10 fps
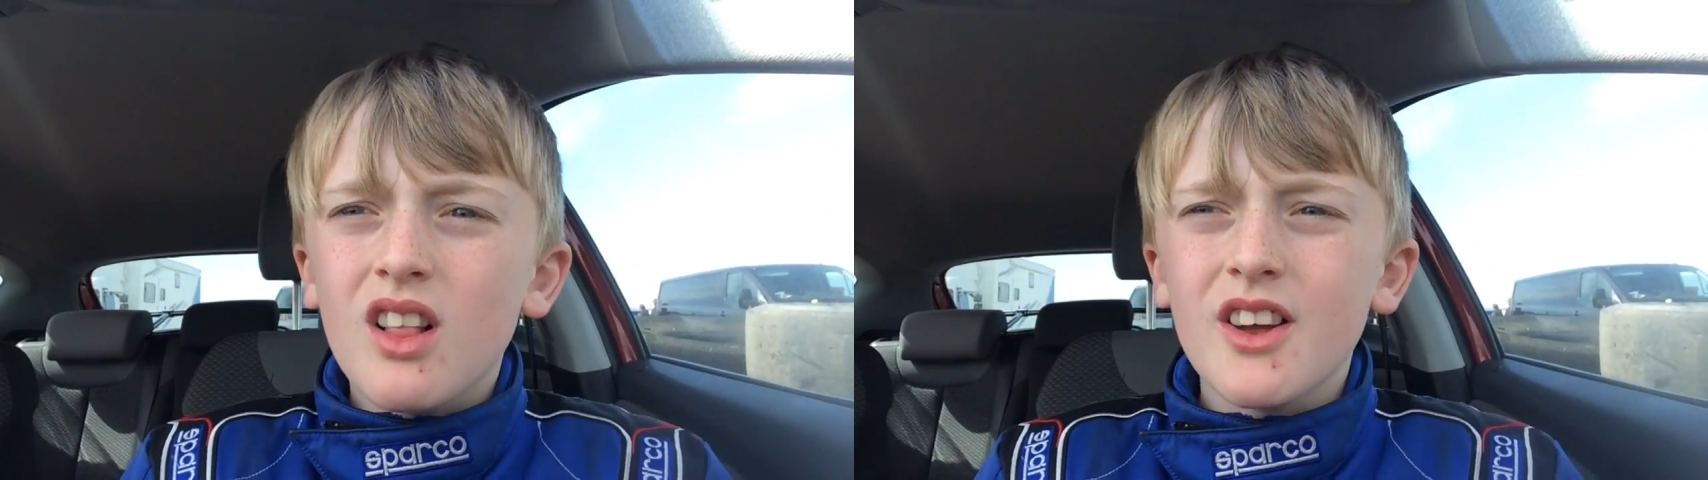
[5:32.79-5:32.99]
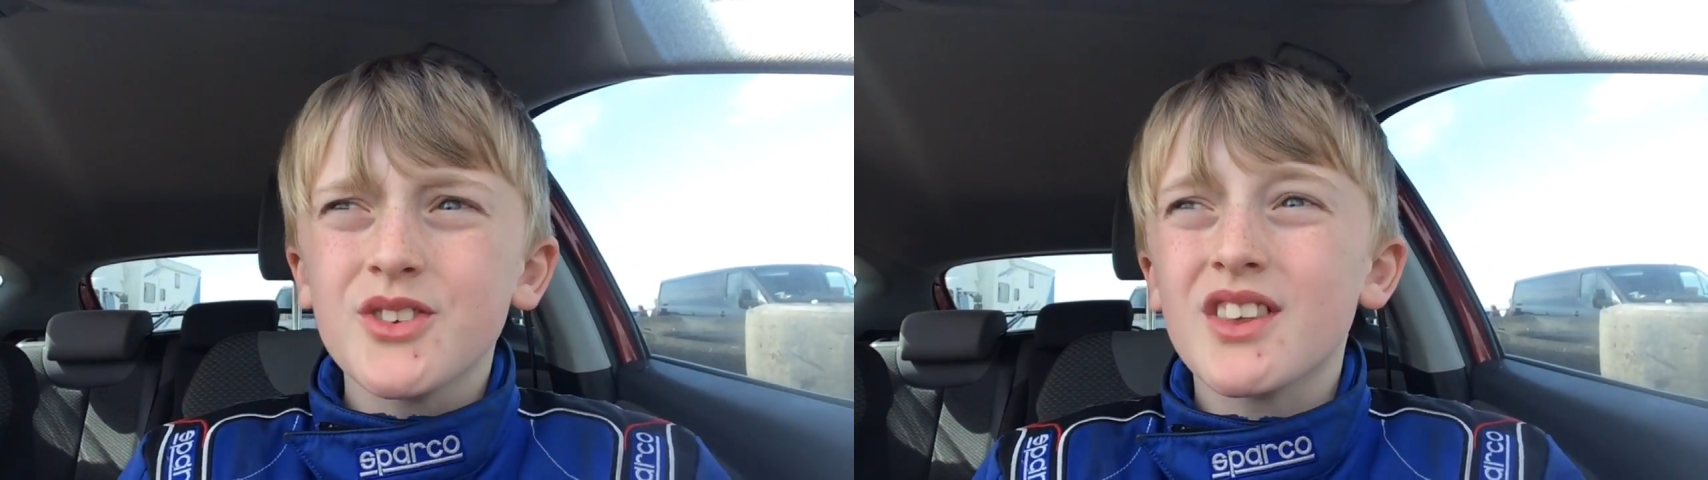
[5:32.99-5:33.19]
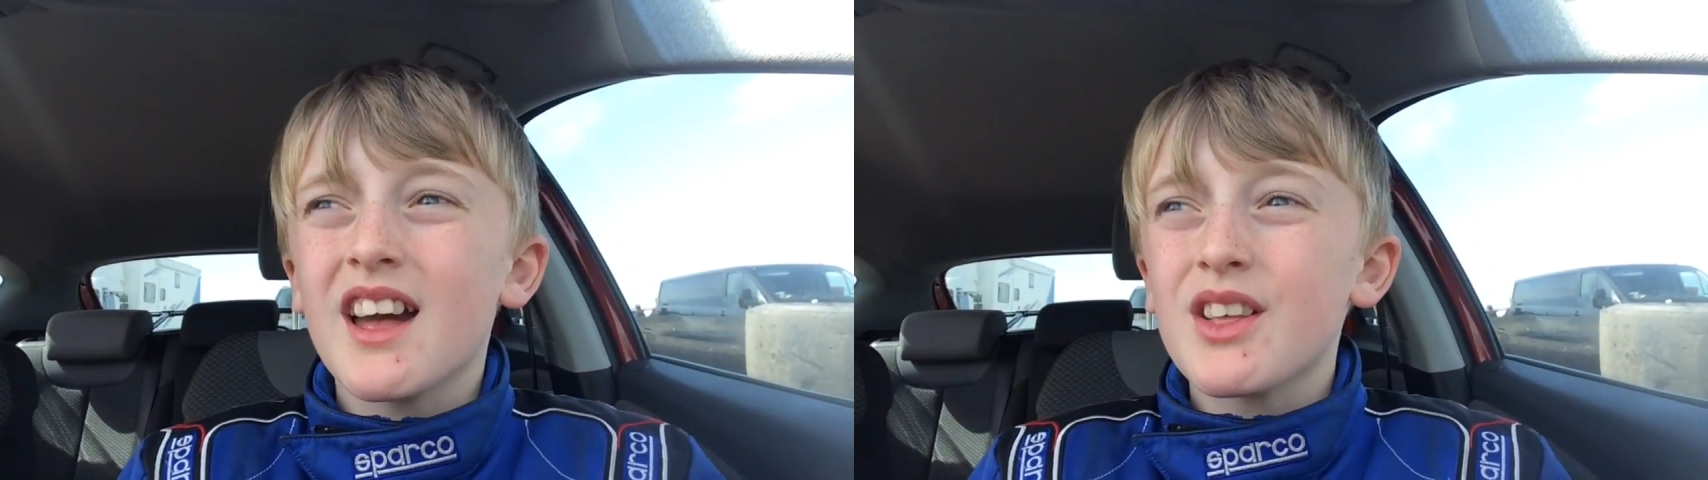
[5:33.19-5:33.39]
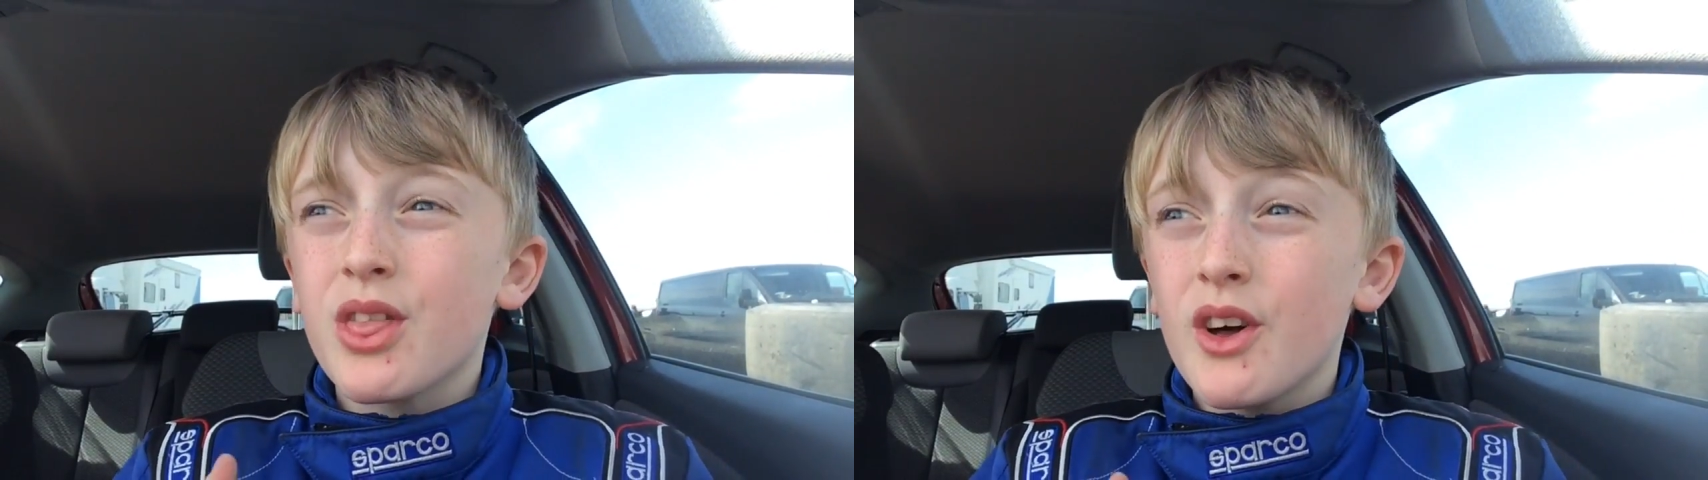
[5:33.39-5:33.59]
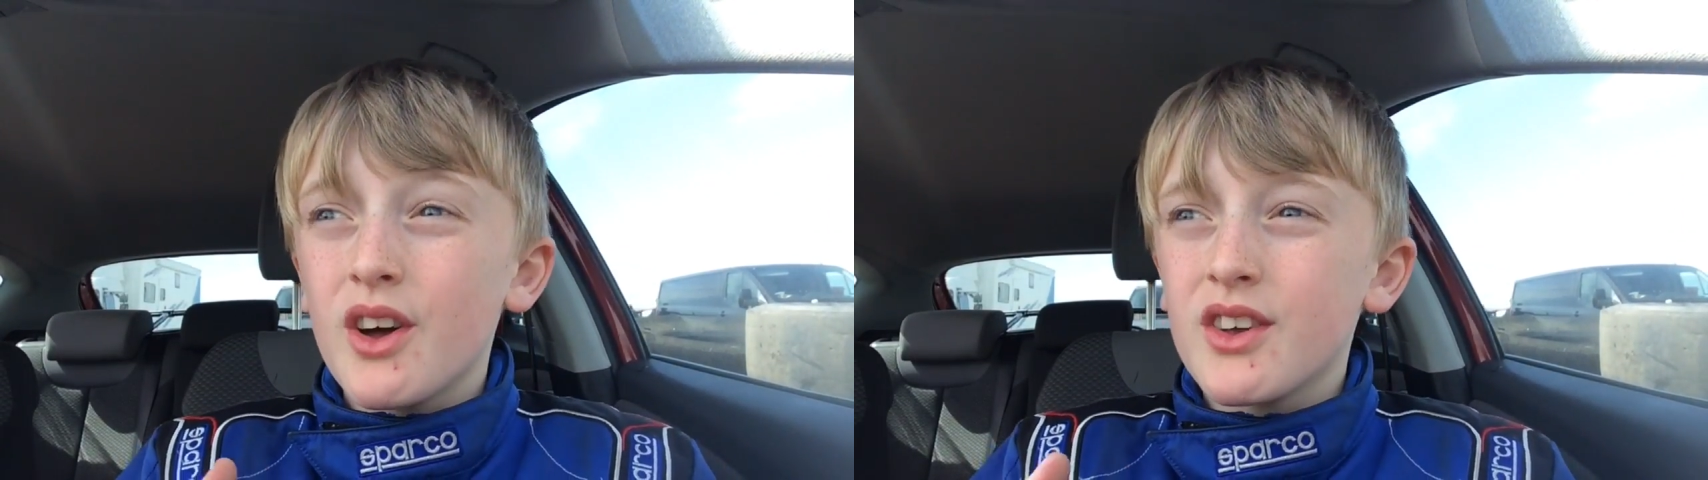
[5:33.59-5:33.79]
loads of
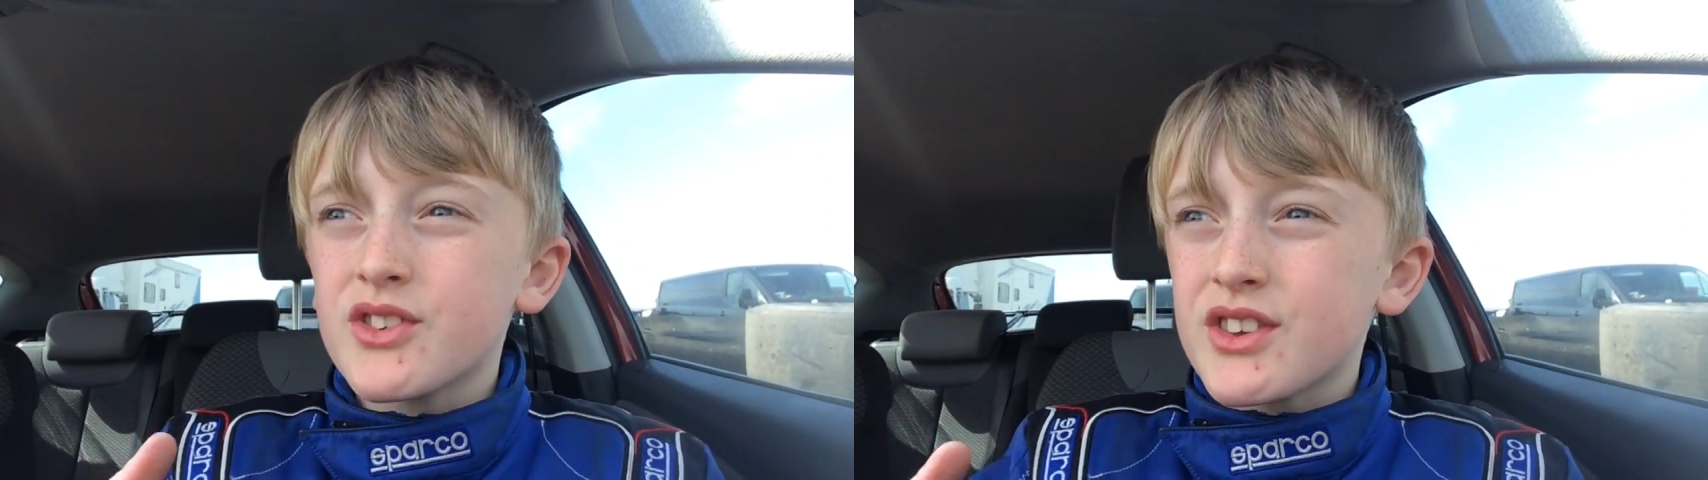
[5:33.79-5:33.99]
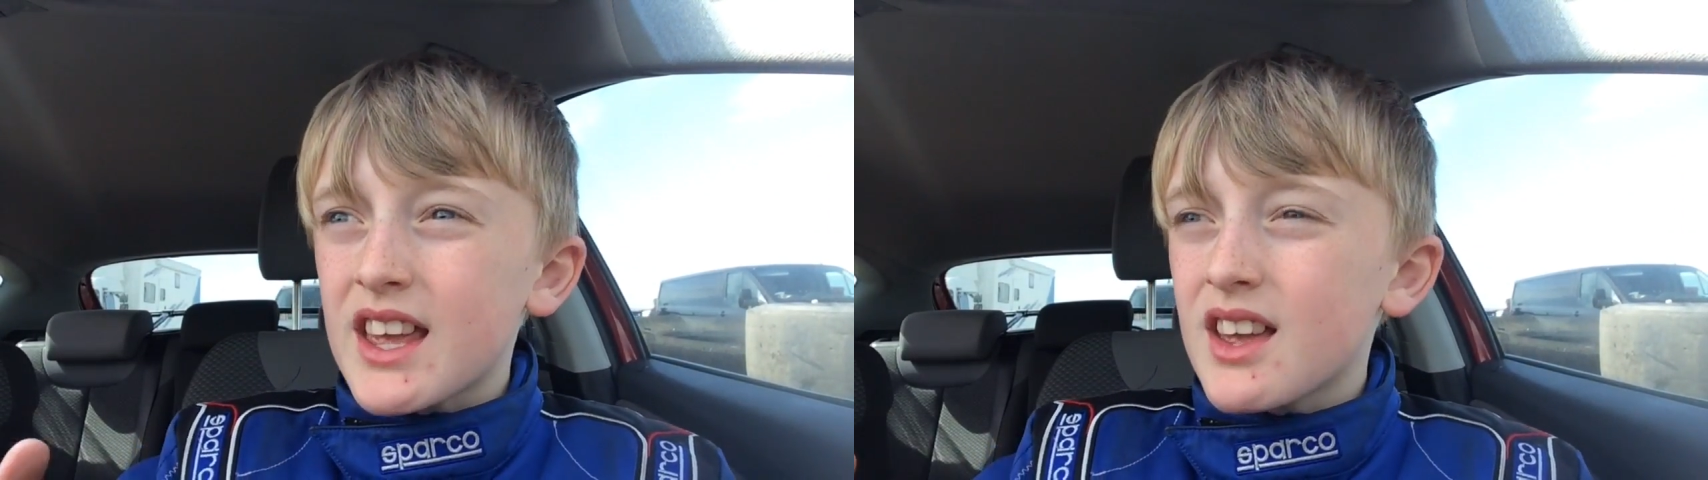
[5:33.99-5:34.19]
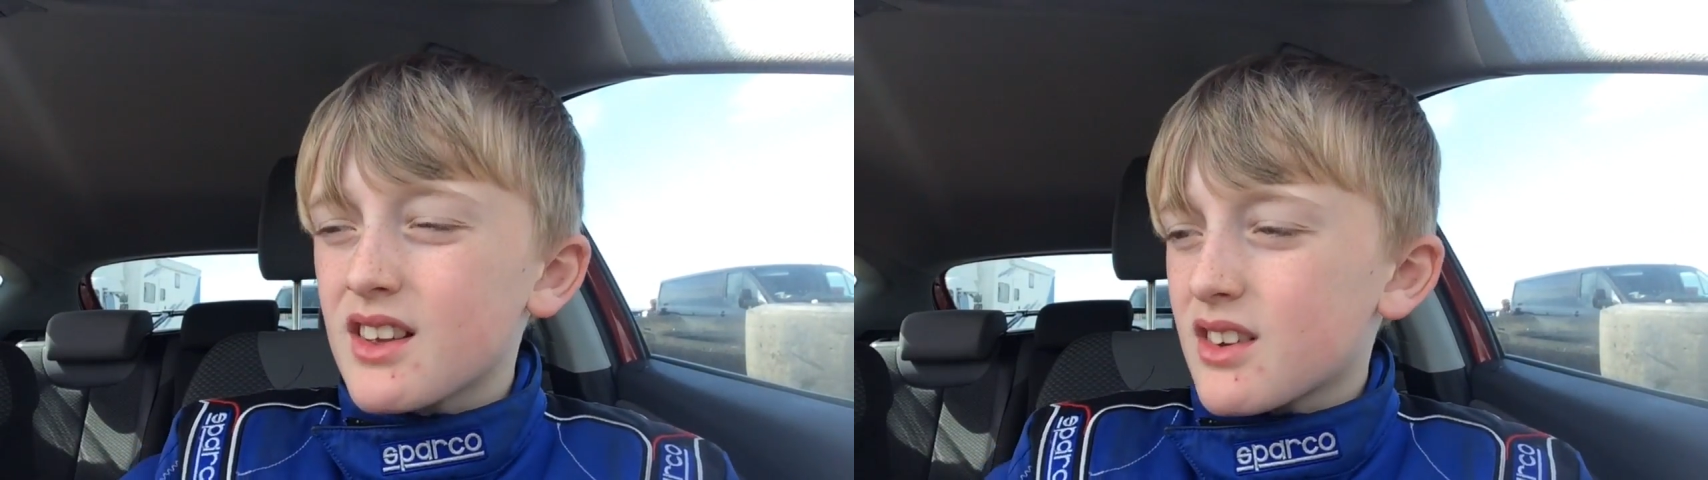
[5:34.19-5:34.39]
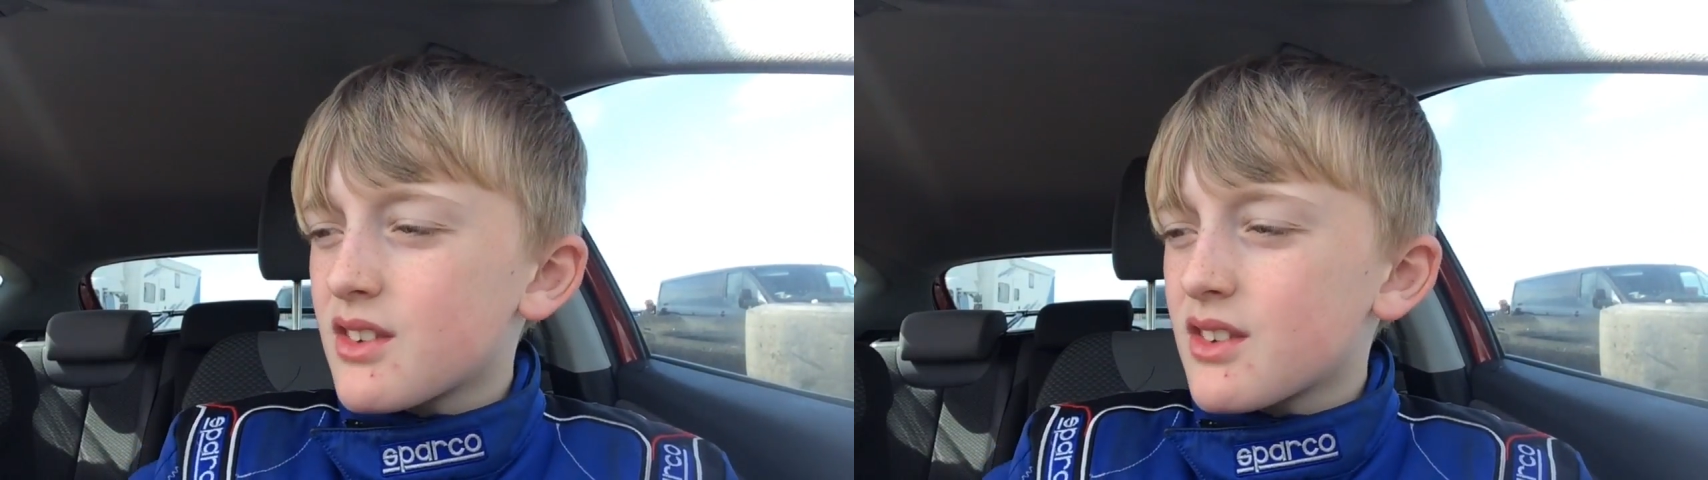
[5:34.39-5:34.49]
like the seat,